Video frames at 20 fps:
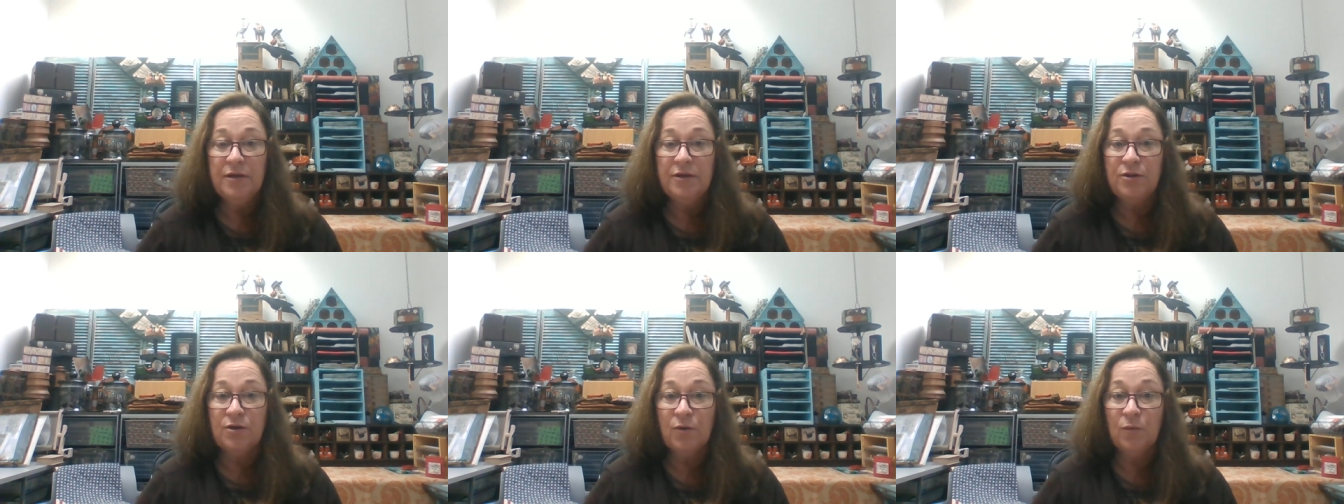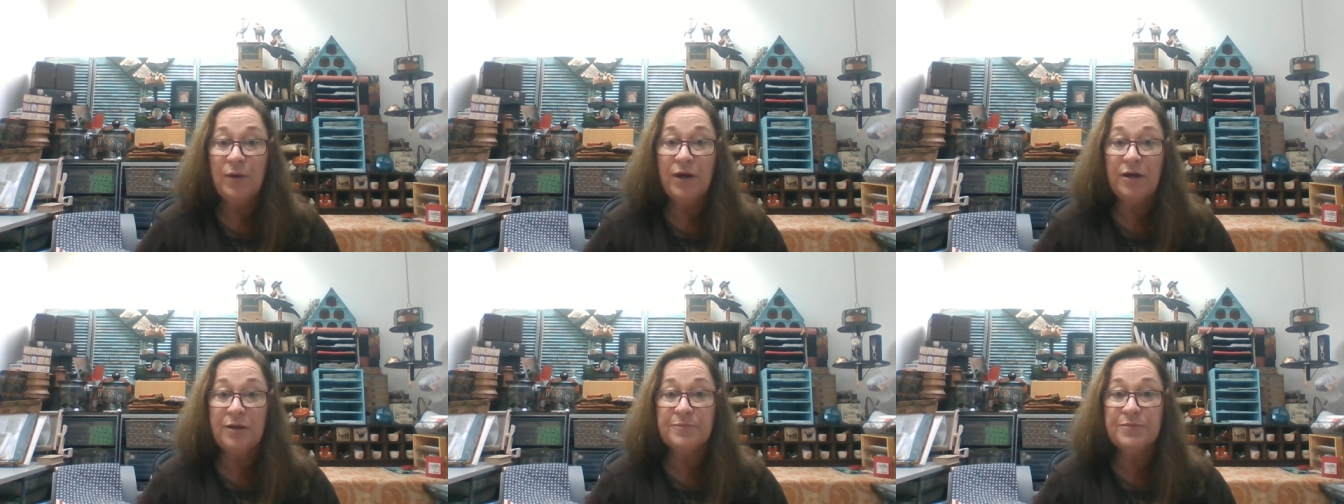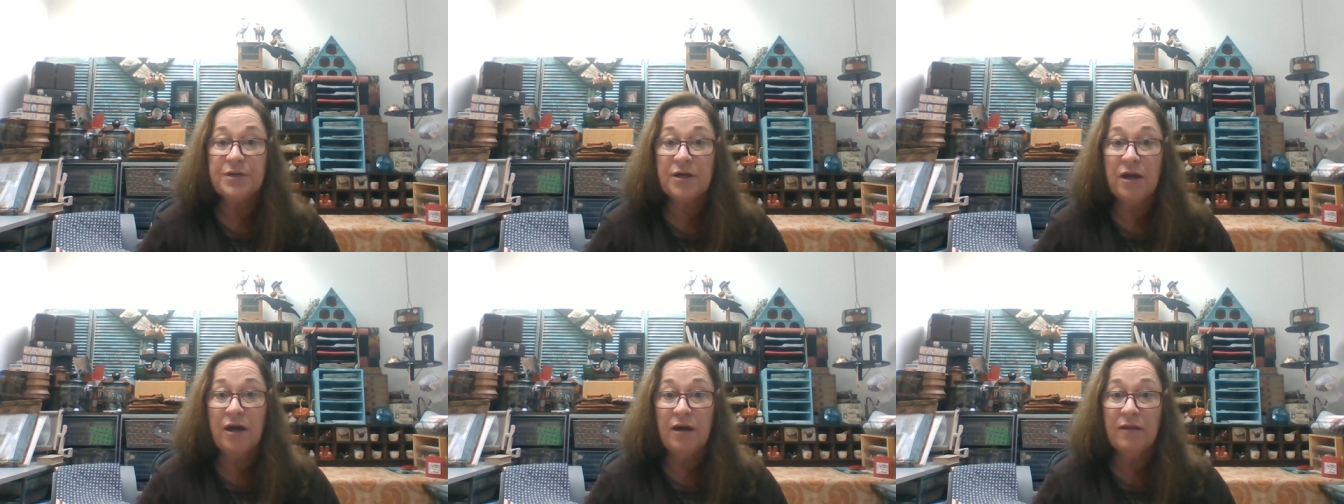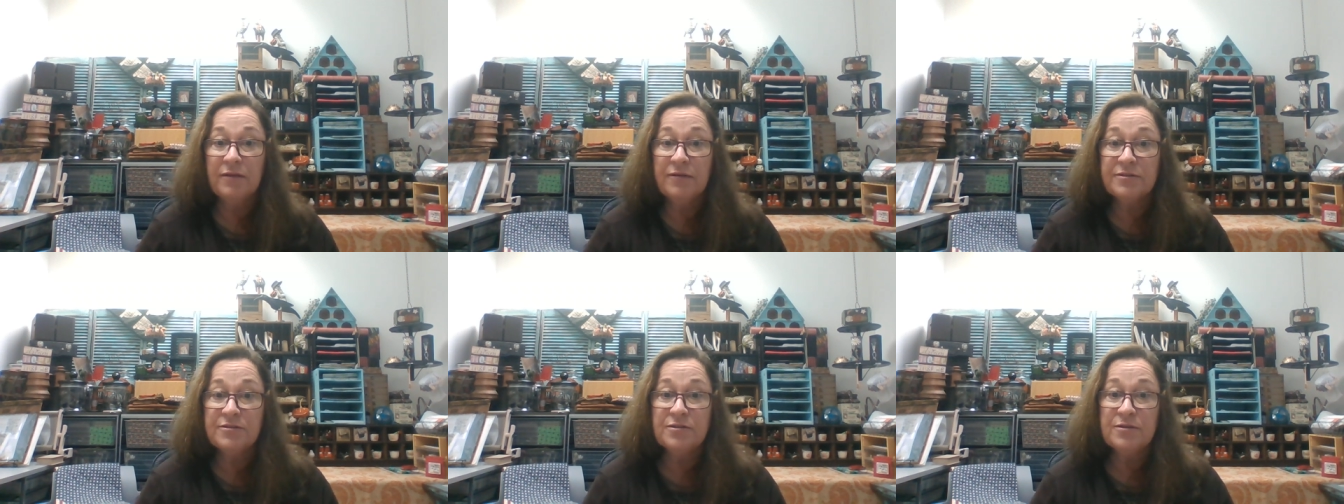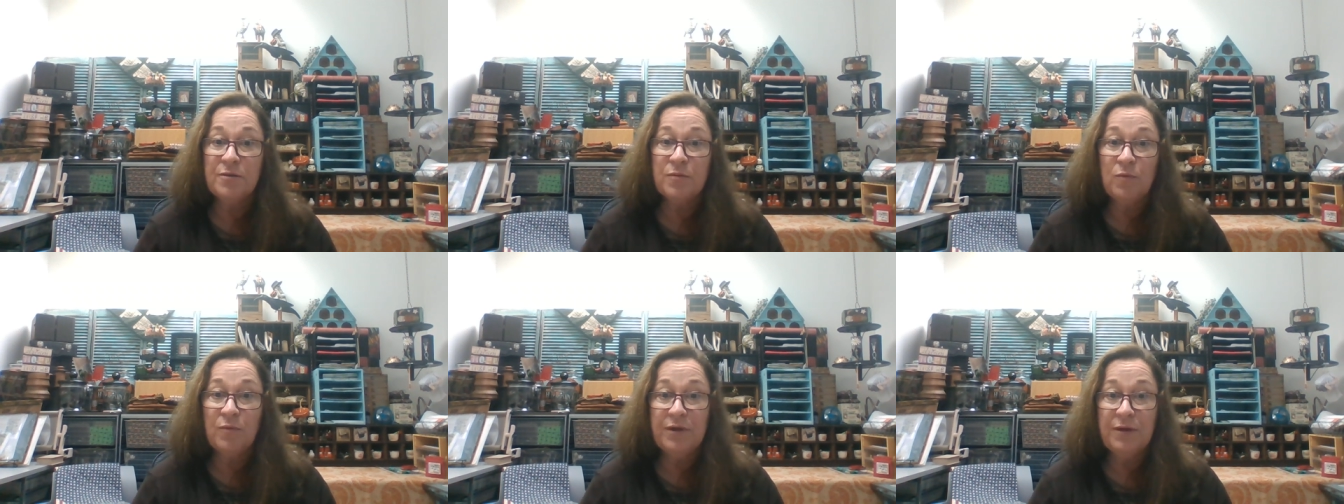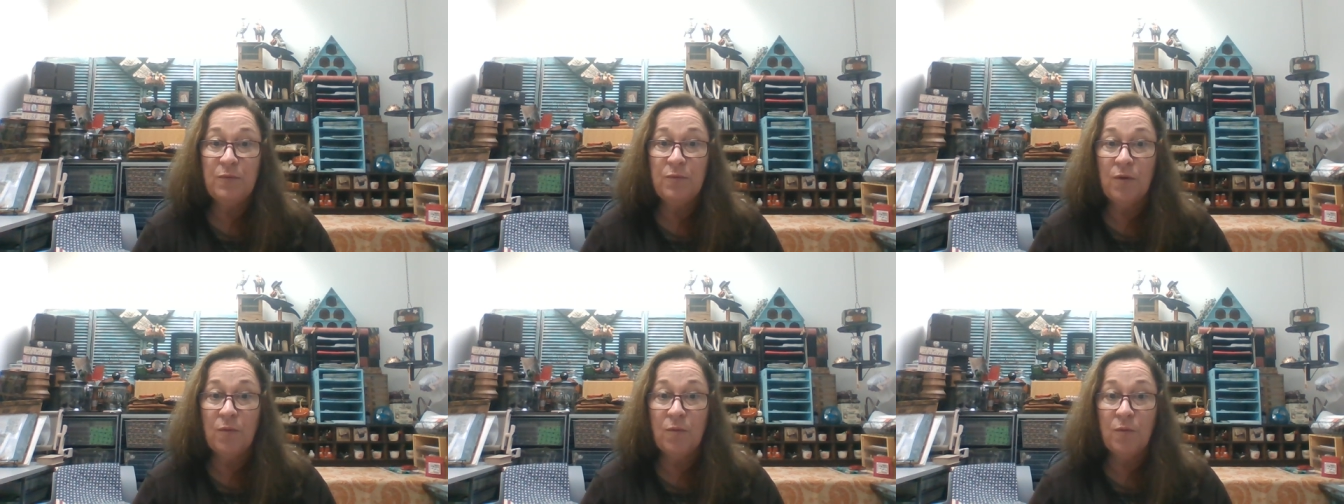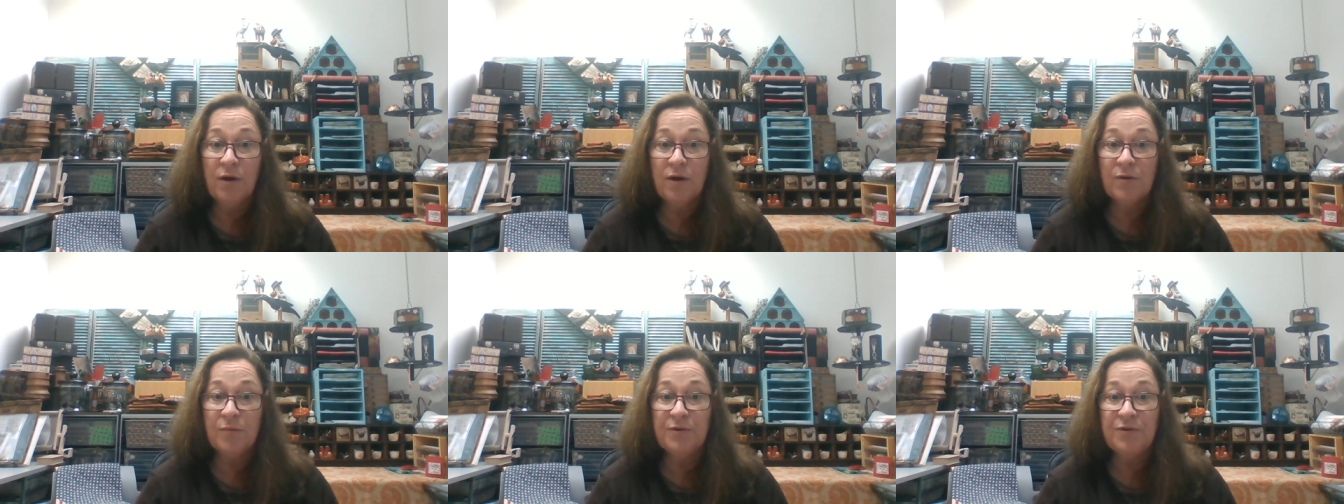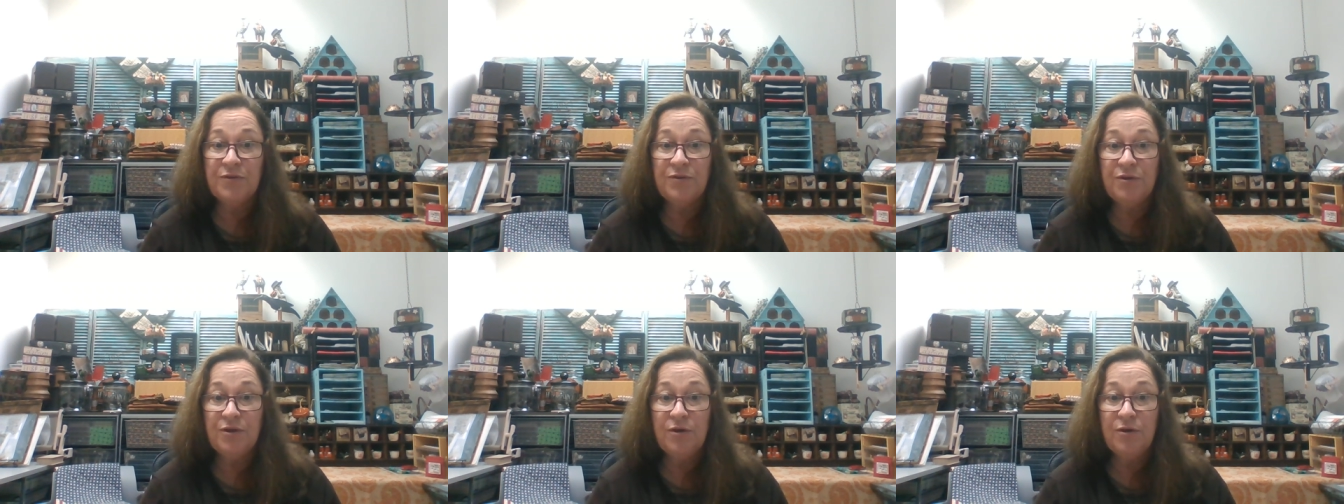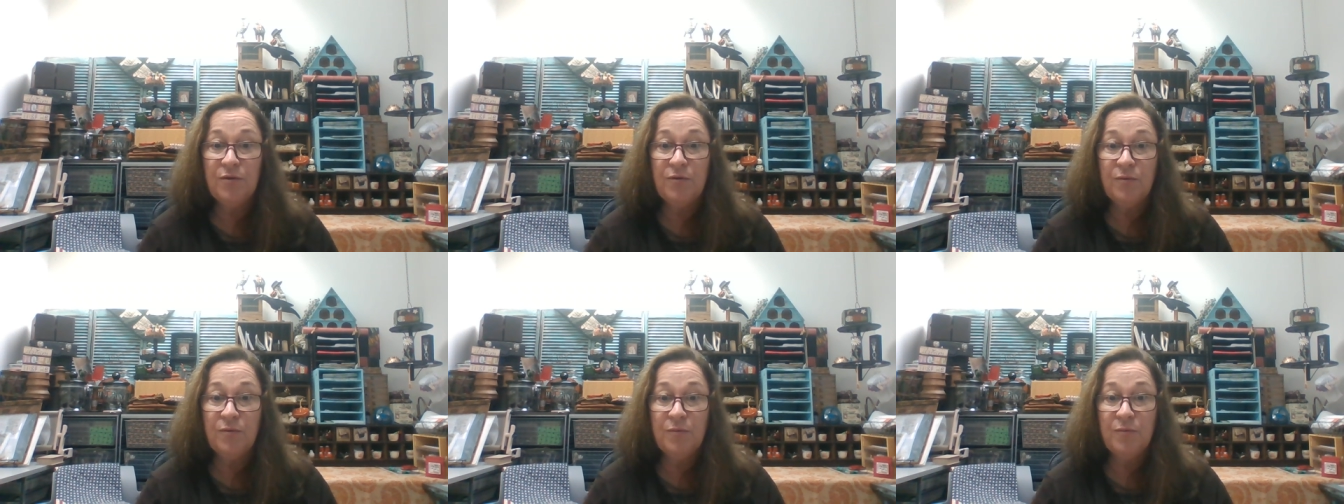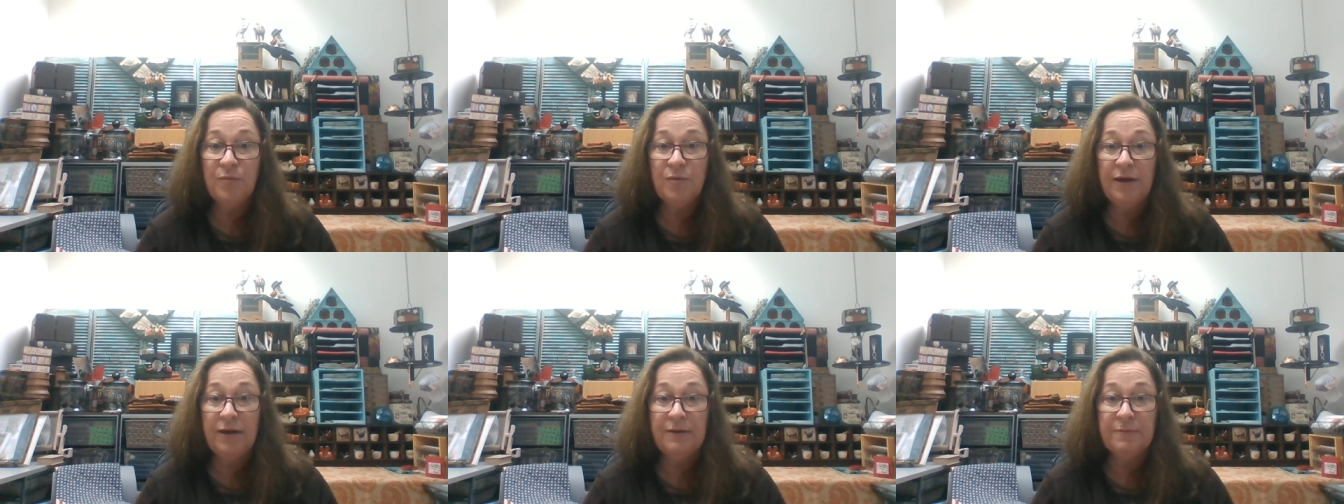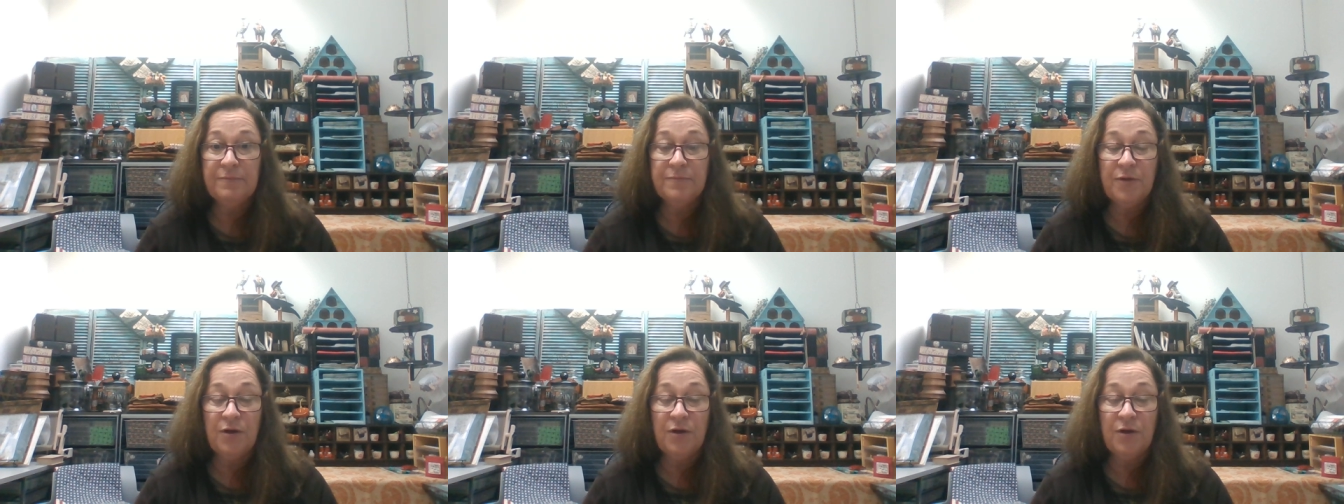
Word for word: You're welcome to call us and we will work with you um,